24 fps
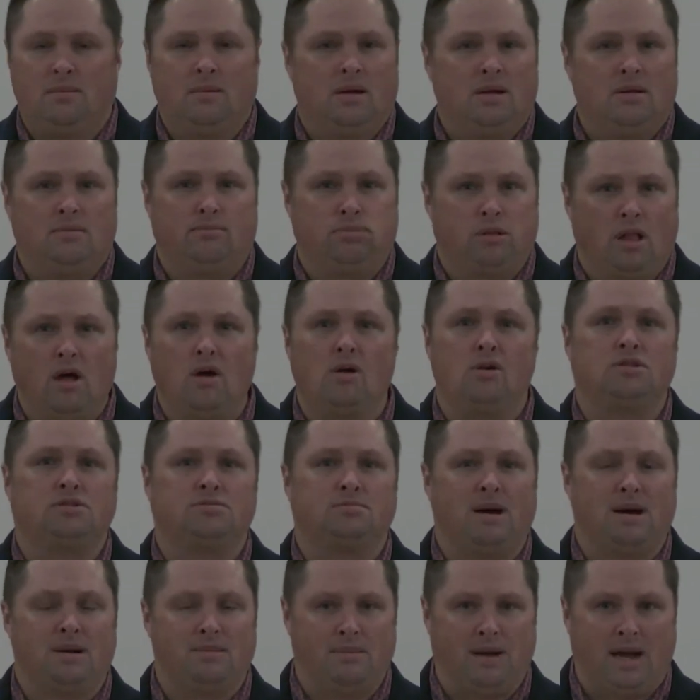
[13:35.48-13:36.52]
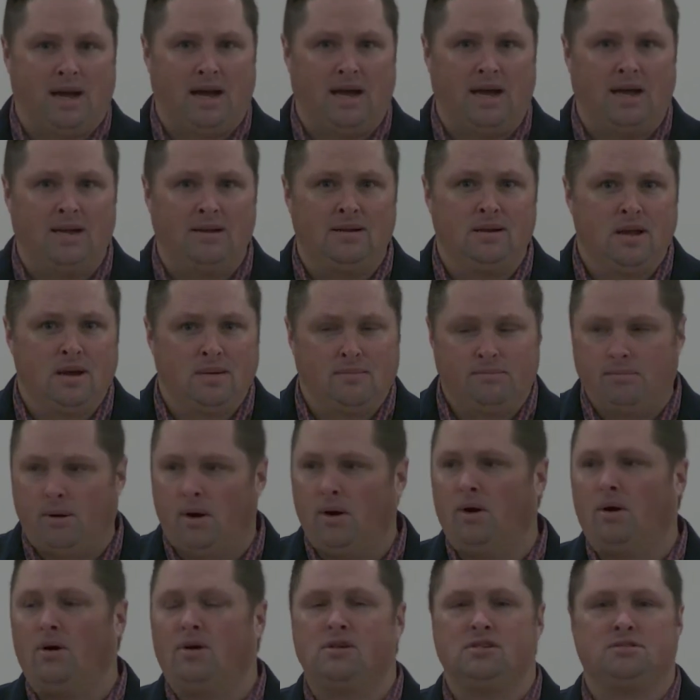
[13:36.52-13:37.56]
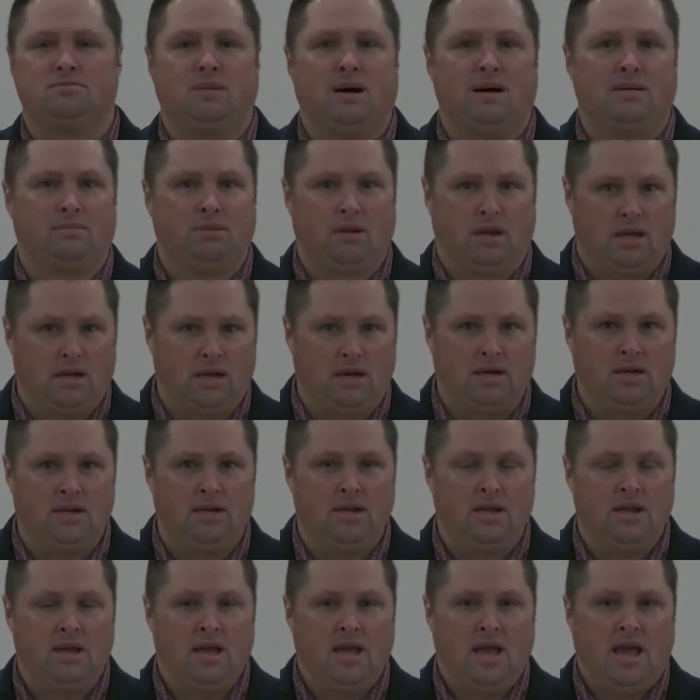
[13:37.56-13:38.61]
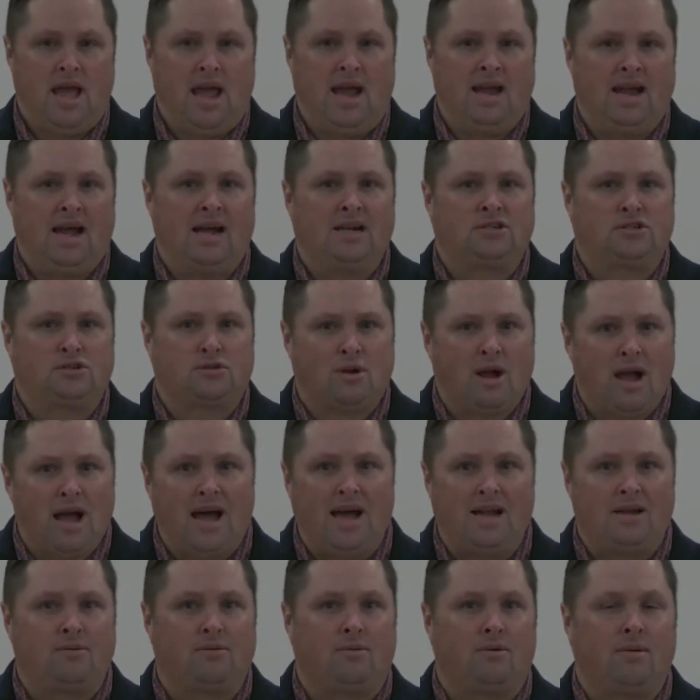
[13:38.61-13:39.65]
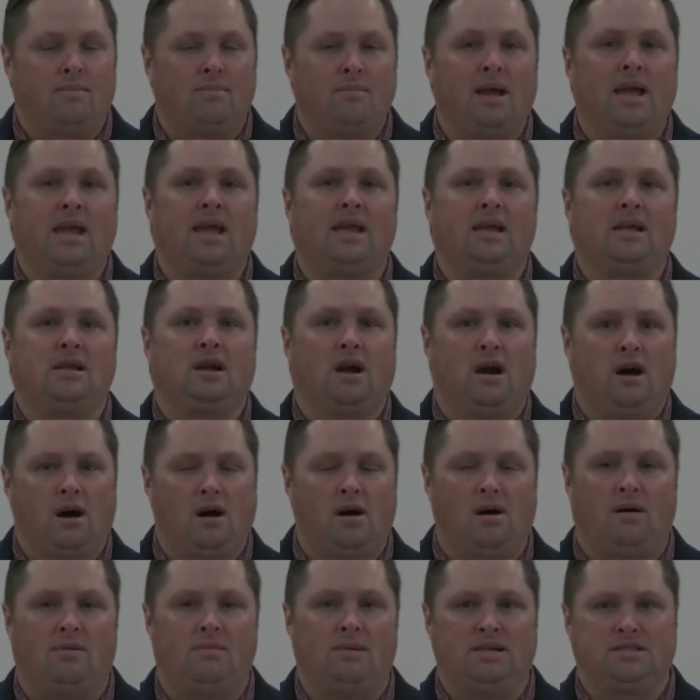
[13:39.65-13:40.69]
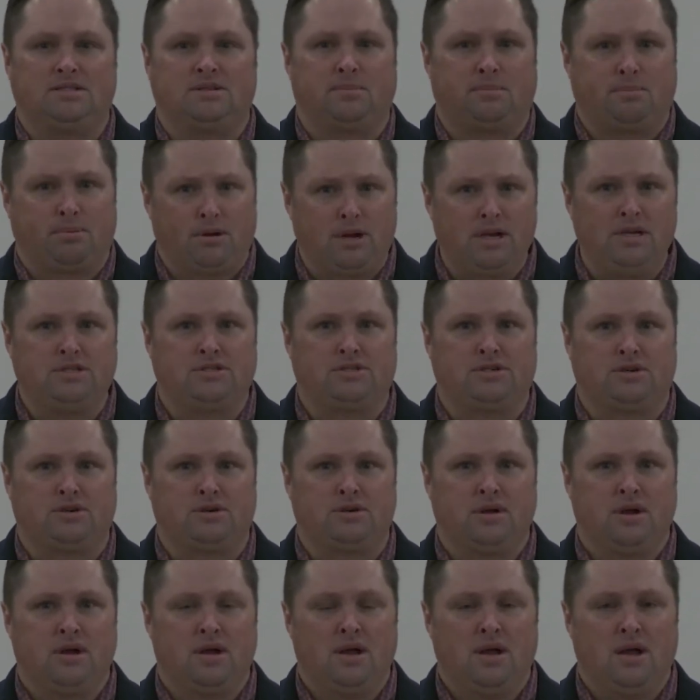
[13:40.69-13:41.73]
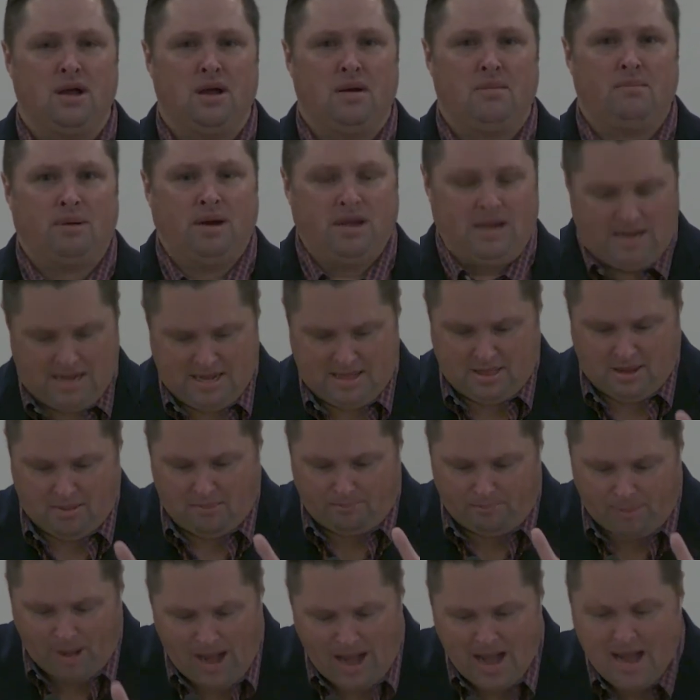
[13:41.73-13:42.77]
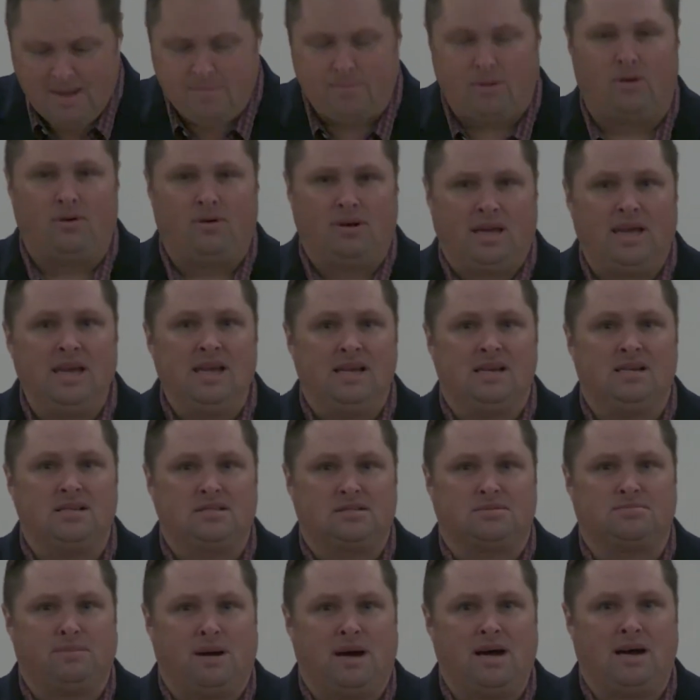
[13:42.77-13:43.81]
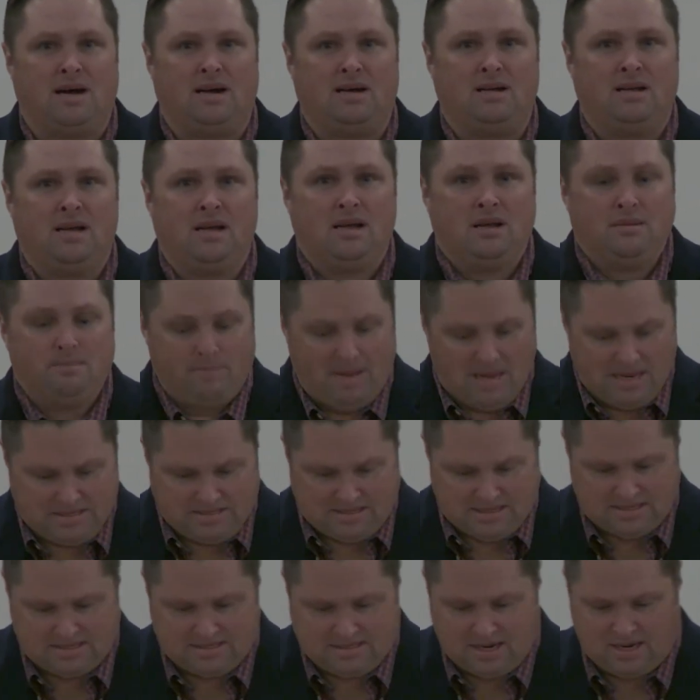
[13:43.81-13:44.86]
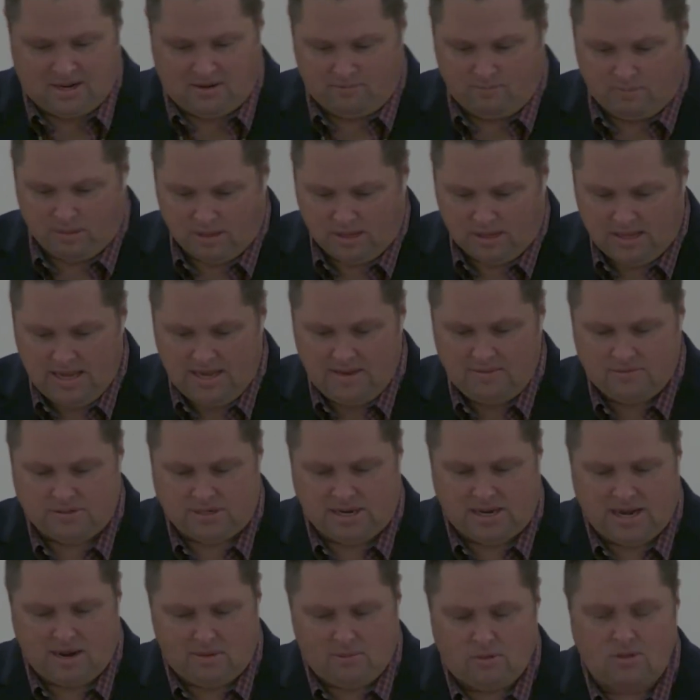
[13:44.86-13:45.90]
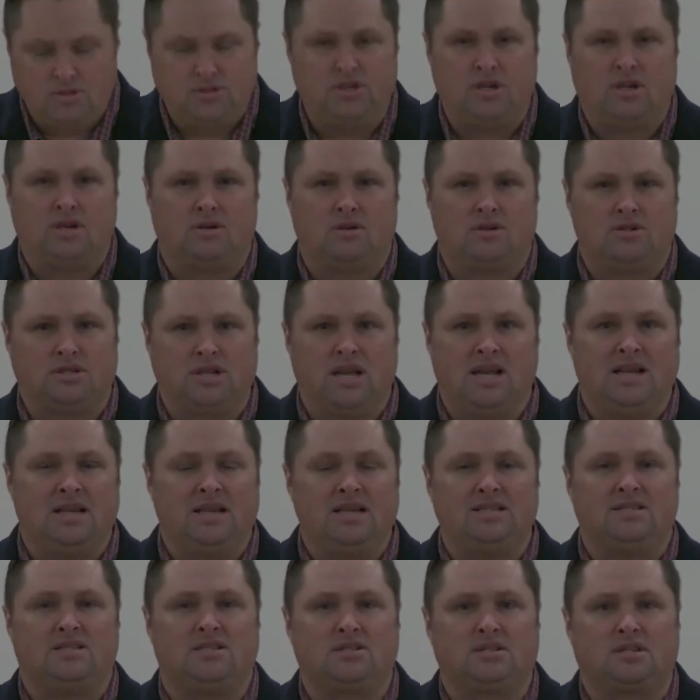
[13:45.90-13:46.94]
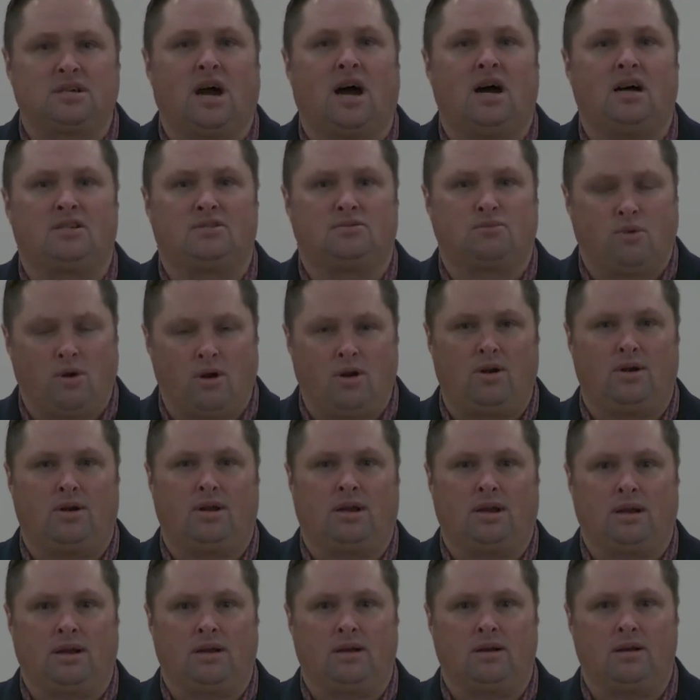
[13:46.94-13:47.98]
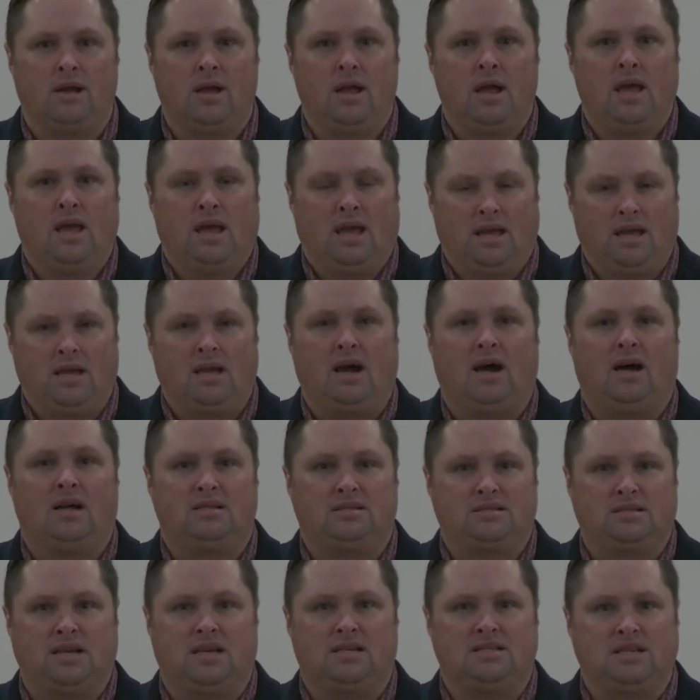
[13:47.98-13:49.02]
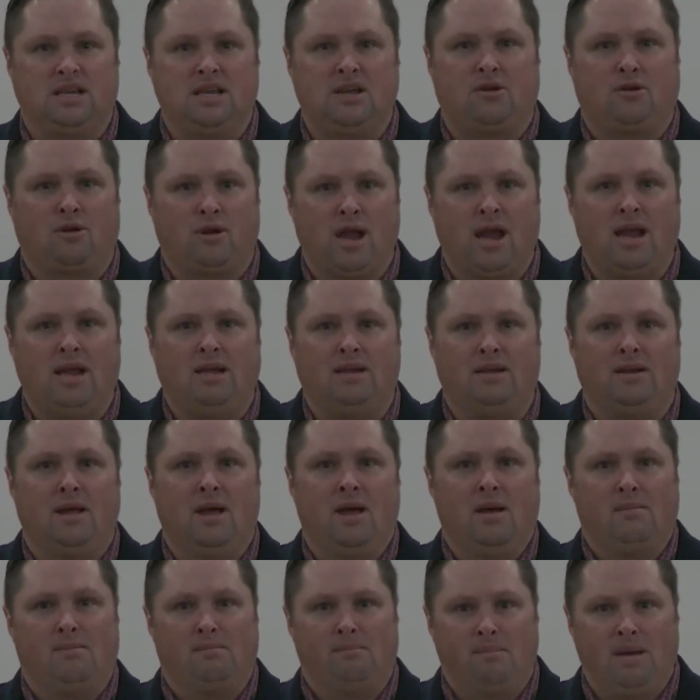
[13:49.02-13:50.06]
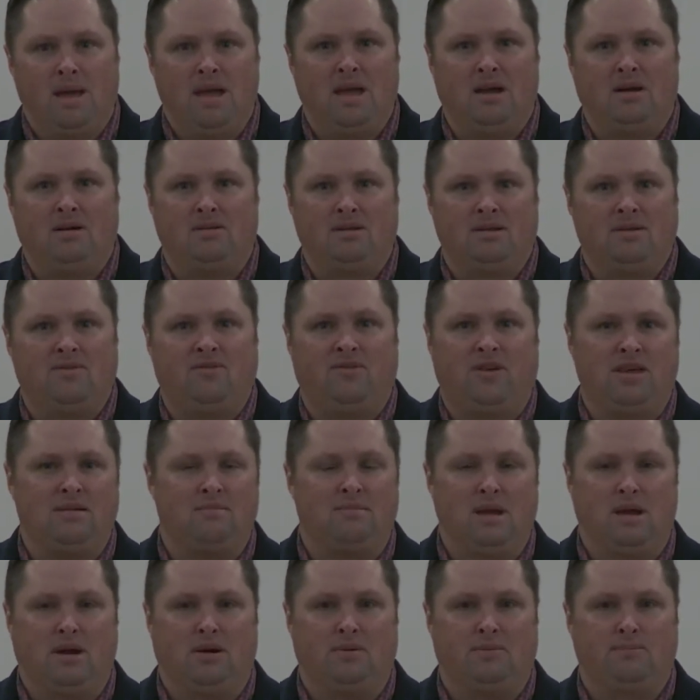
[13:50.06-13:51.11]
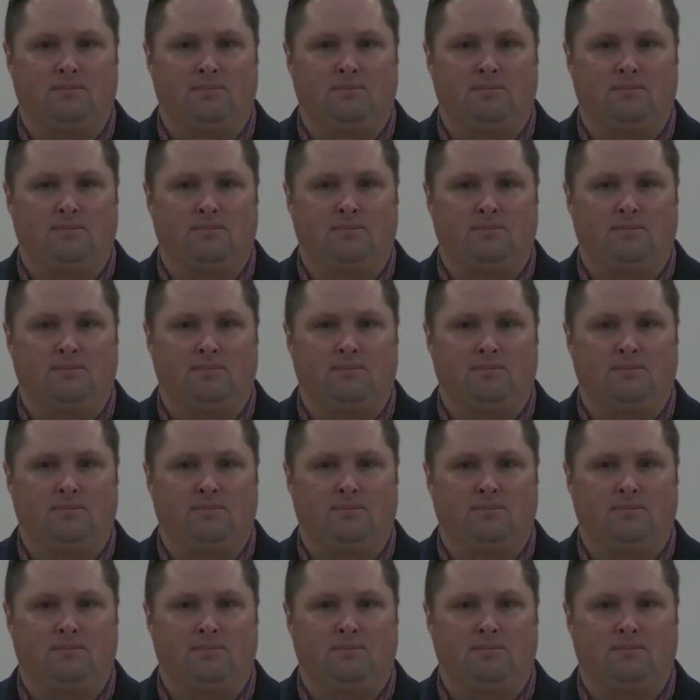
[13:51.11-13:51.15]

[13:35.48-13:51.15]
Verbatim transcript: blows my mind, boils my blood, and I try to remain calm as a preacher, but it, the Bible is my basic set of beliefs, and I want you to understand this is God's word here, and God says He created male and female.